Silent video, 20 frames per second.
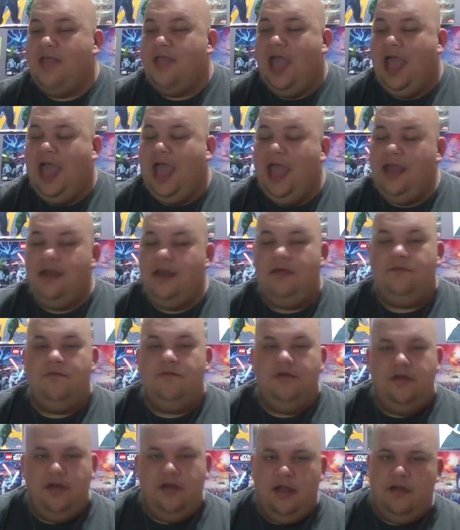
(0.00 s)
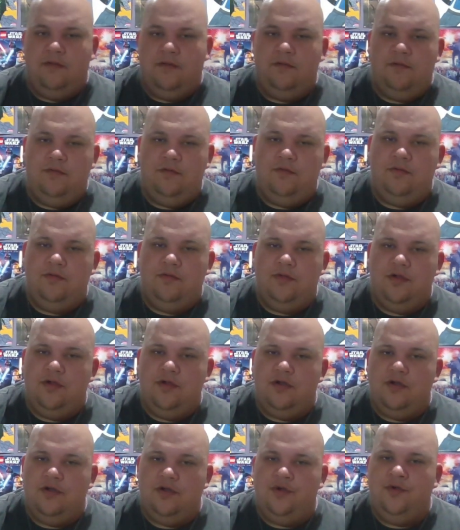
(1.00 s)
I don't know
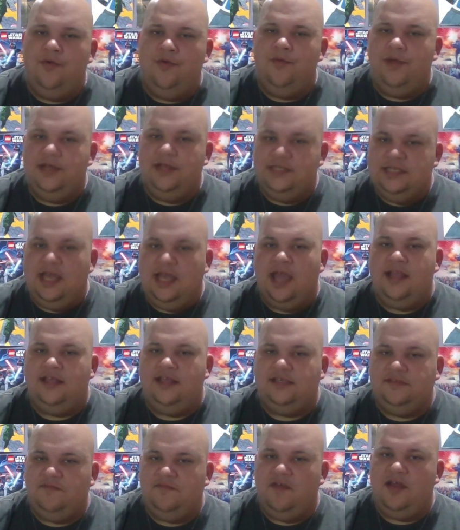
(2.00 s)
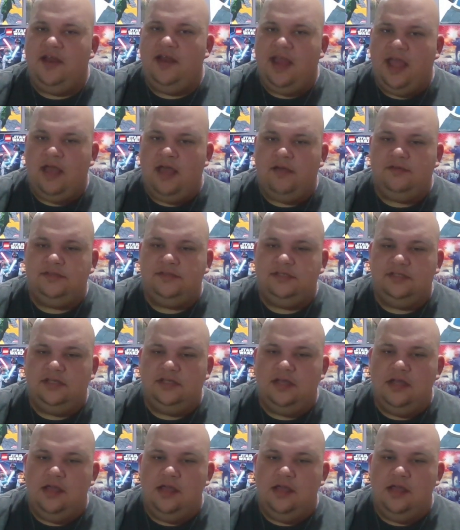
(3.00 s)
who designed this funhouse,